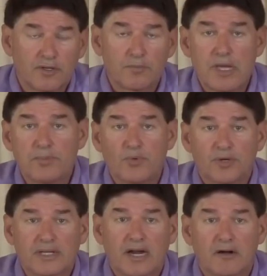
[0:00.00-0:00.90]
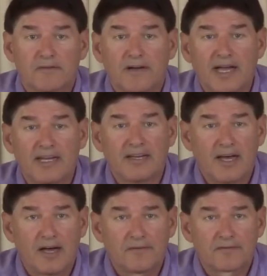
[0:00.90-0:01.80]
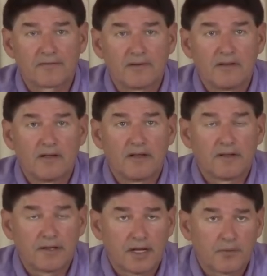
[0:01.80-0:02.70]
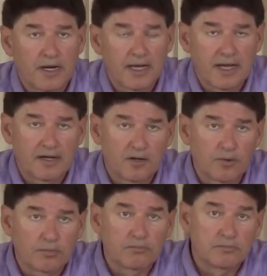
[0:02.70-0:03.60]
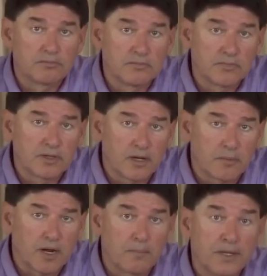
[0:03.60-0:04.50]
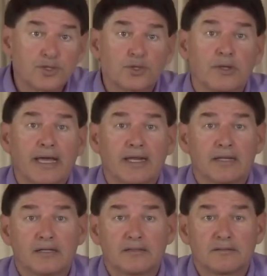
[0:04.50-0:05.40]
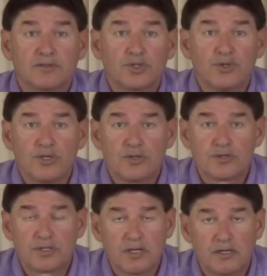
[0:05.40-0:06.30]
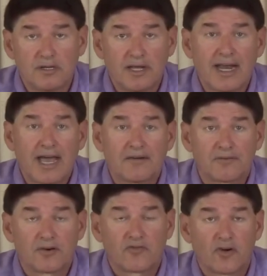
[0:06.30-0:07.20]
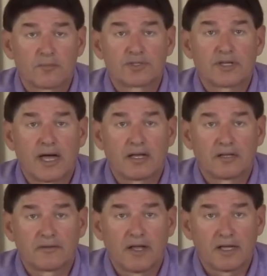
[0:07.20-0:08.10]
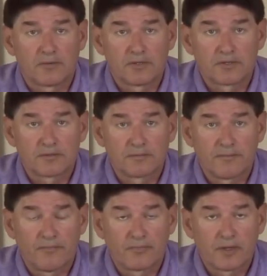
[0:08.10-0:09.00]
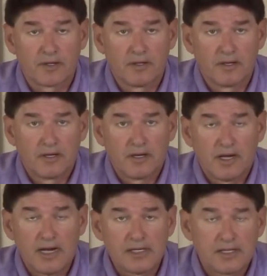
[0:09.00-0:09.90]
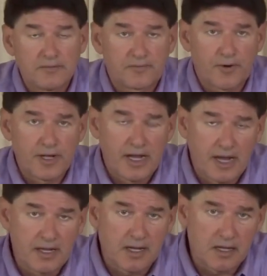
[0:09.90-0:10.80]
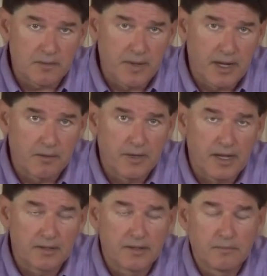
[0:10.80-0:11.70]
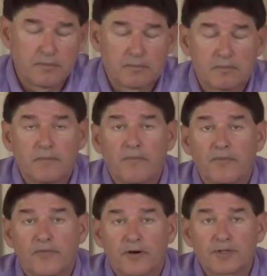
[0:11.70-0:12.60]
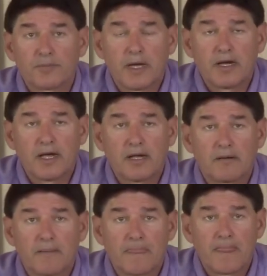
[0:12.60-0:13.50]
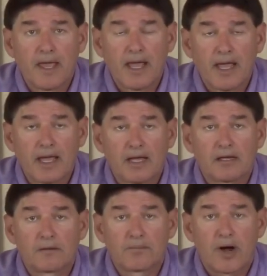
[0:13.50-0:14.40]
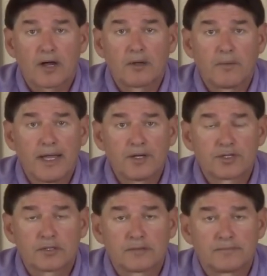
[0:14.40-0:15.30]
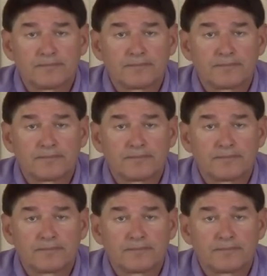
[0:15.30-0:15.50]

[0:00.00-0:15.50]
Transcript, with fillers: When the people were terrified enough, they then went ahead and oh, capitulated to using an adverb verb style of language. In 1848, King Kamehameha I made a, a proclamation